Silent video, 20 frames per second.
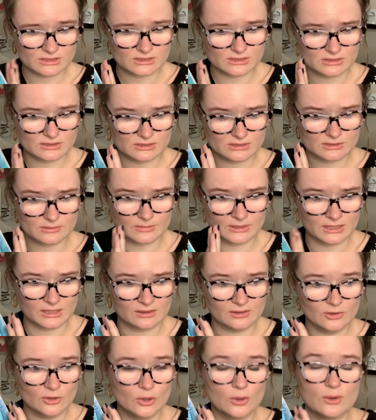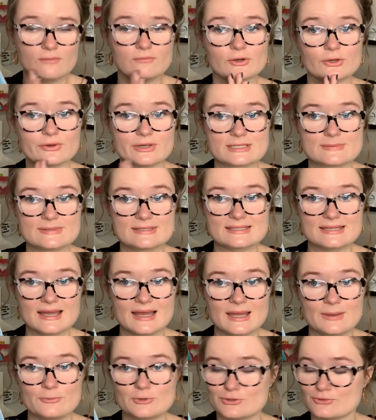it to me over Christmas
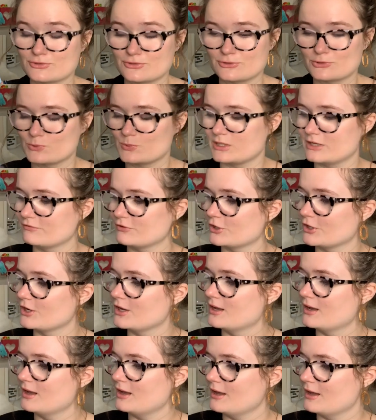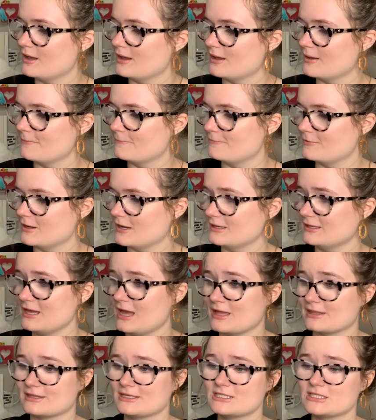time, which was so sweet of her. Um, but
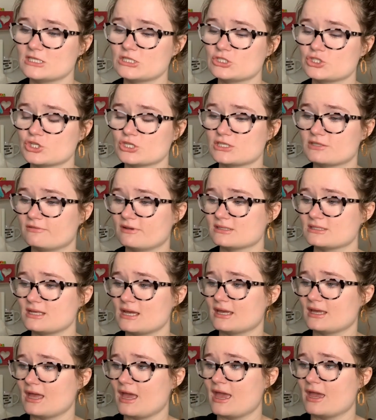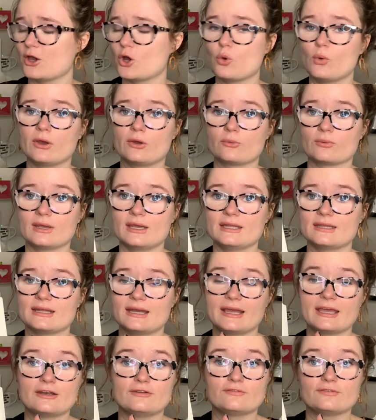yeah, this is just feels like a quick read that
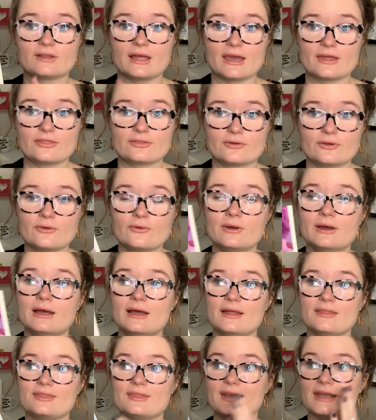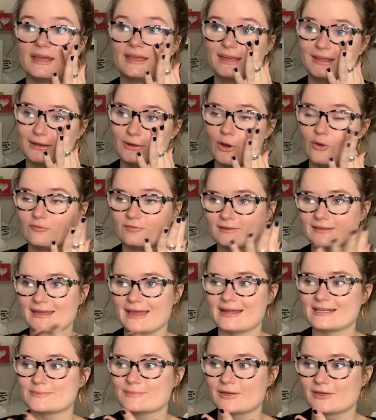I can fly through, that I can hopefully
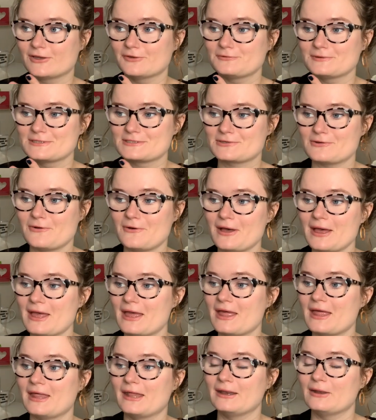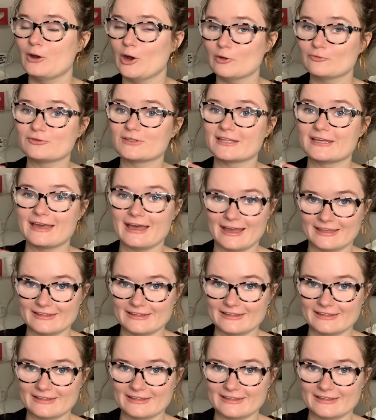add to my Goodreads goal and hopefully I